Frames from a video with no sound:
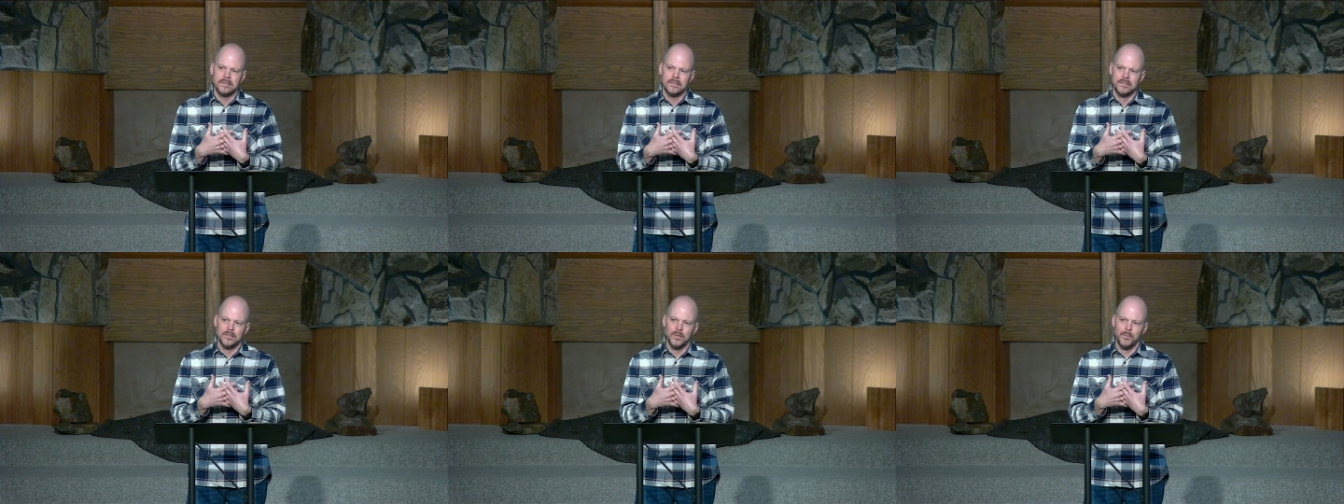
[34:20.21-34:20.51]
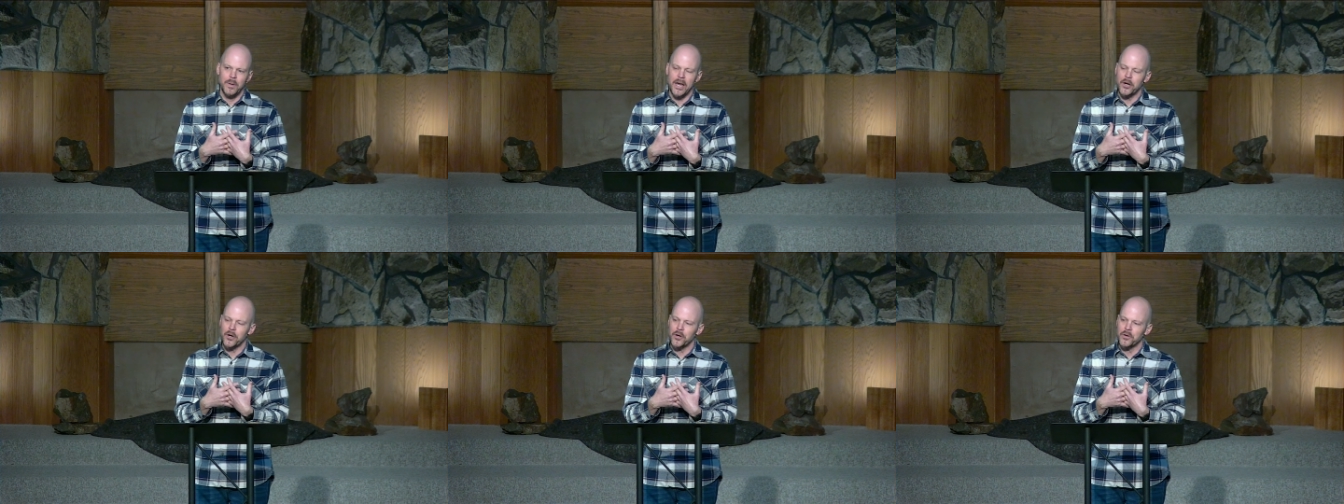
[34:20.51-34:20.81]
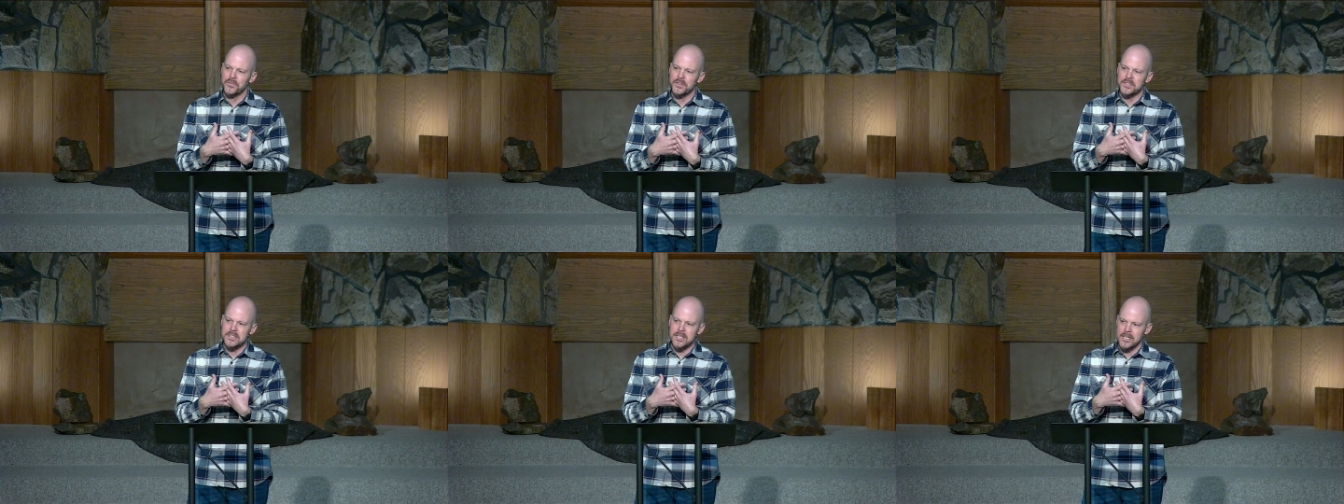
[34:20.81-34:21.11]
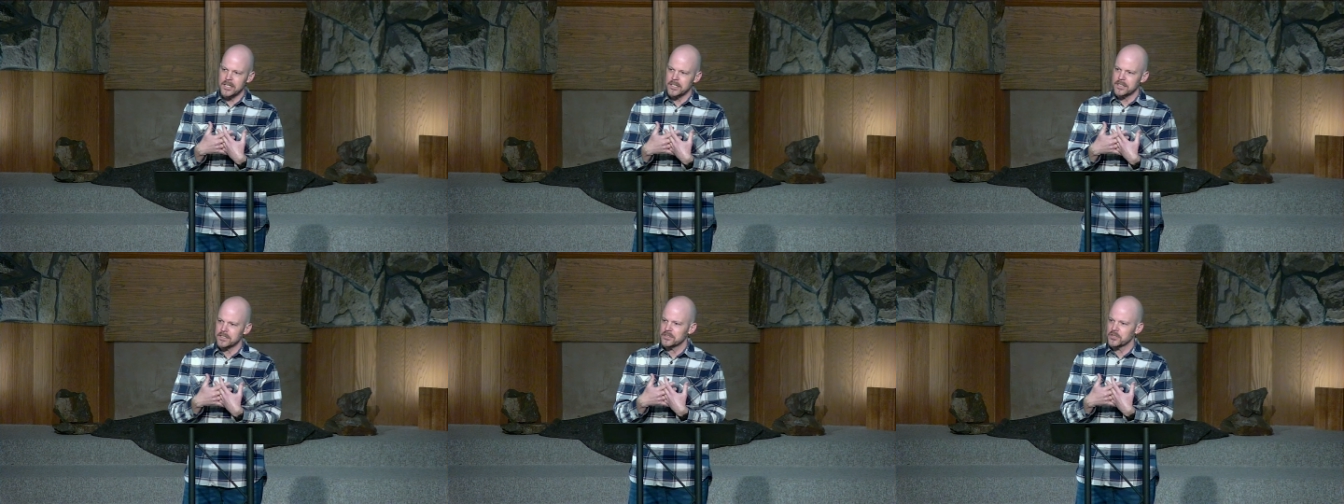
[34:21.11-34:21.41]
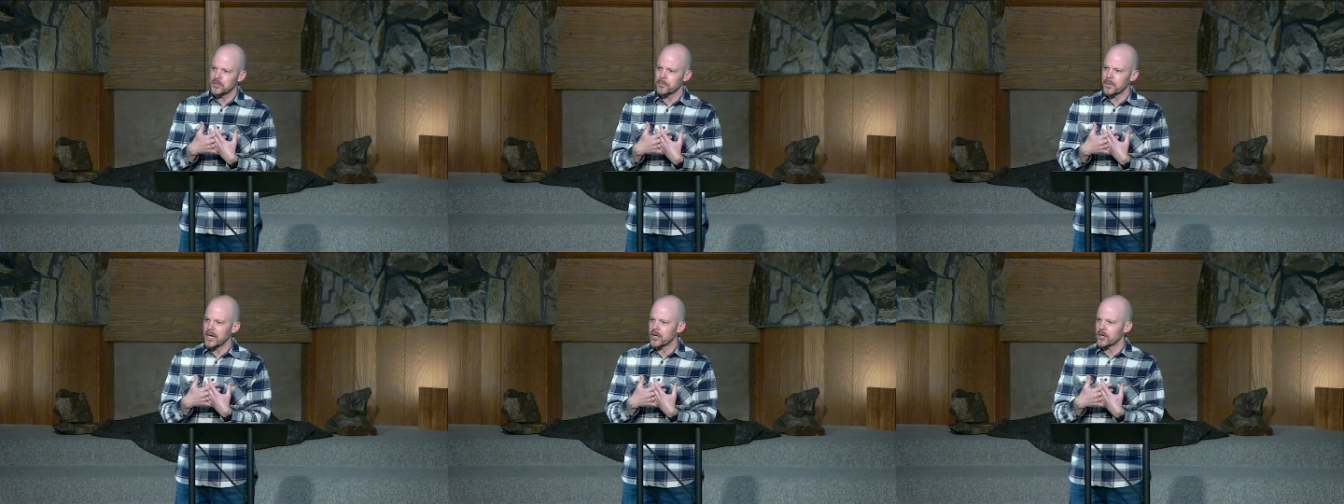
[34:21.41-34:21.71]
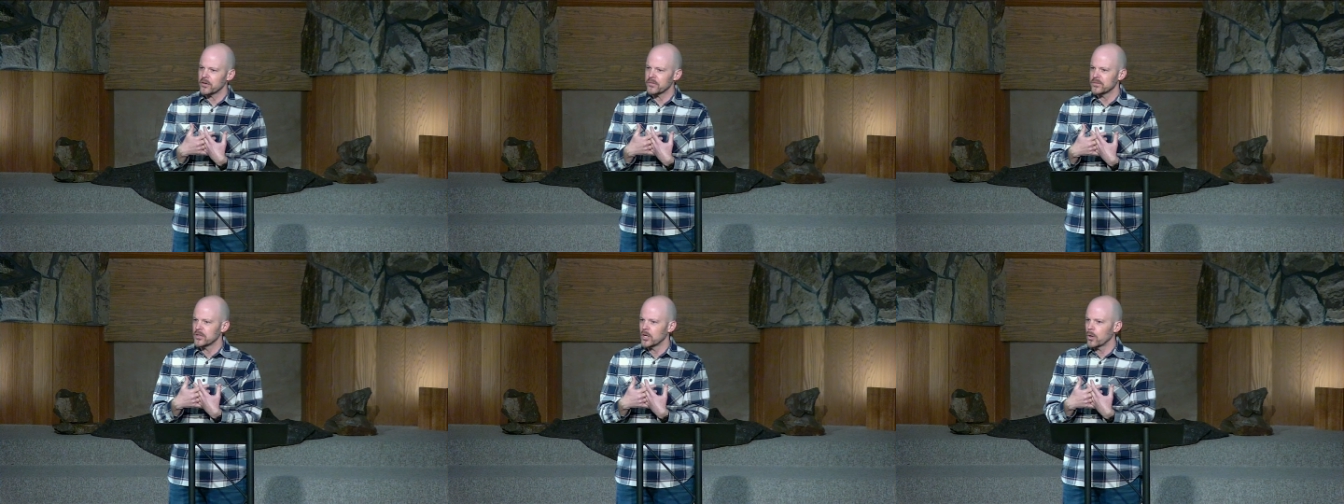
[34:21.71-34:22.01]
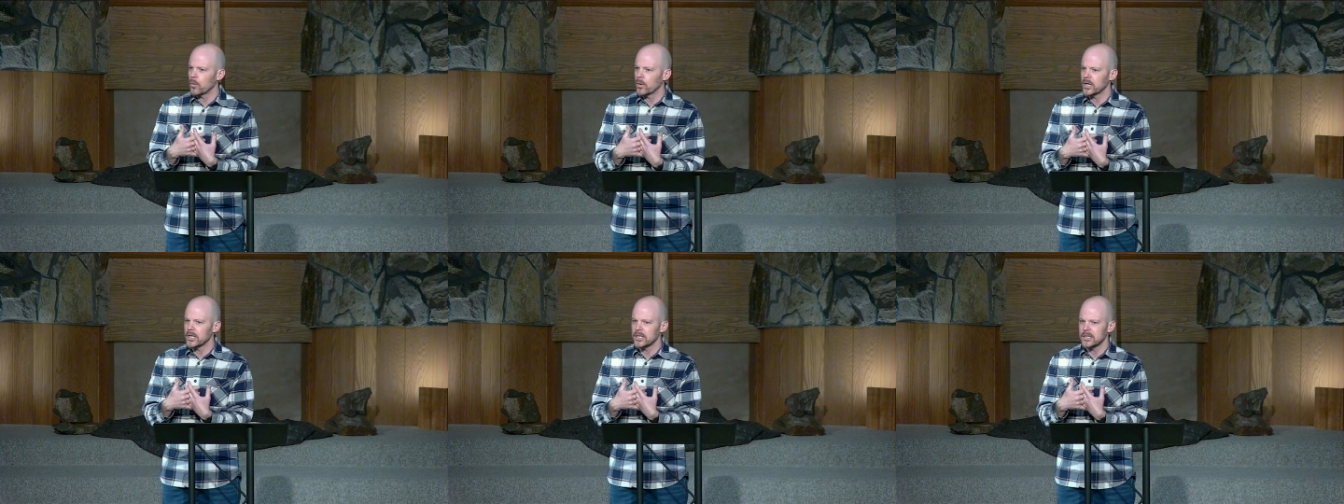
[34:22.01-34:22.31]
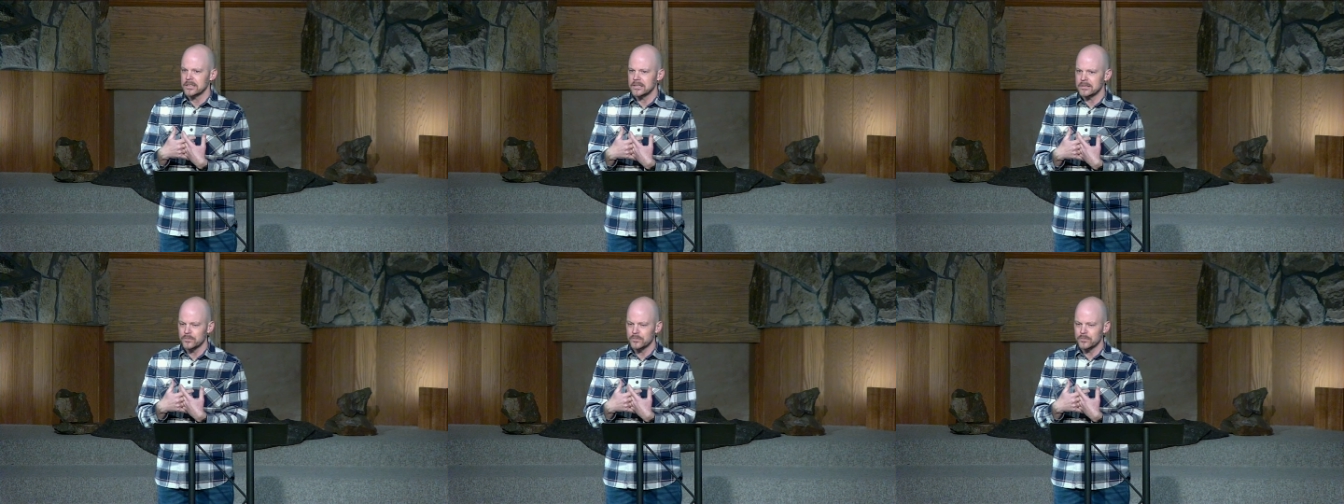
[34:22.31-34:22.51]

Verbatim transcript: No matter if it's hidden, no matter if no one